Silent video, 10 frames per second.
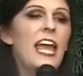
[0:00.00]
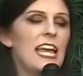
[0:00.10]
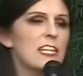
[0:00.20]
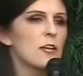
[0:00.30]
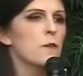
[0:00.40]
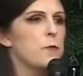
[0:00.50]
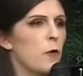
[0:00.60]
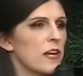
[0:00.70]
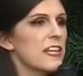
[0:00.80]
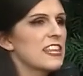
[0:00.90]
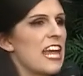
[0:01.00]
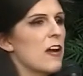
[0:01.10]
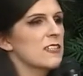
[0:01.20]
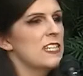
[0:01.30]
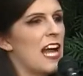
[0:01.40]
He took
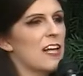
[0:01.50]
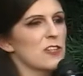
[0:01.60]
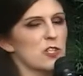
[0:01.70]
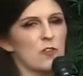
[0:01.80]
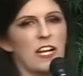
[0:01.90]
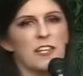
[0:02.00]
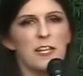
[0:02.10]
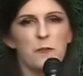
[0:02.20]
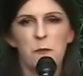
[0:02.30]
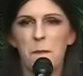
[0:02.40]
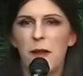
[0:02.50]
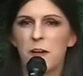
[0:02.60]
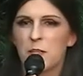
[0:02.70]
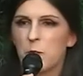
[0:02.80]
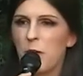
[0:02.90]
$40,000 directly from
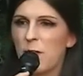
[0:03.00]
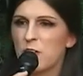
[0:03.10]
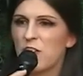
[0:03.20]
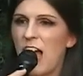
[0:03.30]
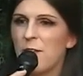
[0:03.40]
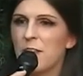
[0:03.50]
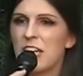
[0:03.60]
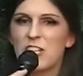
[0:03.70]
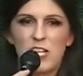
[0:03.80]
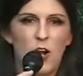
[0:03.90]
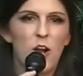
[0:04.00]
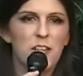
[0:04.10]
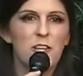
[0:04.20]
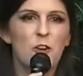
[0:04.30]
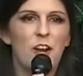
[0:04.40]
America's favorite travel agent,
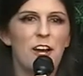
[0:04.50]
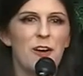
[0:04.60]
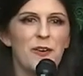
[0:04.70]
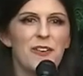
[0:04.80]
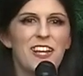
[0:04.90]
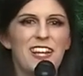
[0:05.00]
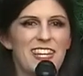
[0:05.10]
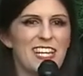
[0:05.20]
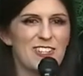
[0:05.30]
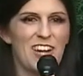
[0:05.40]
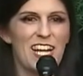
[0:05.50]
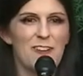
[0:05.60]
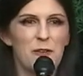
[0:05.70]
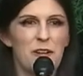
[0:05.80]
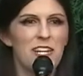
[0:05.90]
Harlan Crow. That's right,
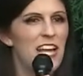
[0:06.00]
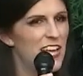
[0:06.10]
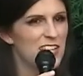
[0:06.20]
everyone.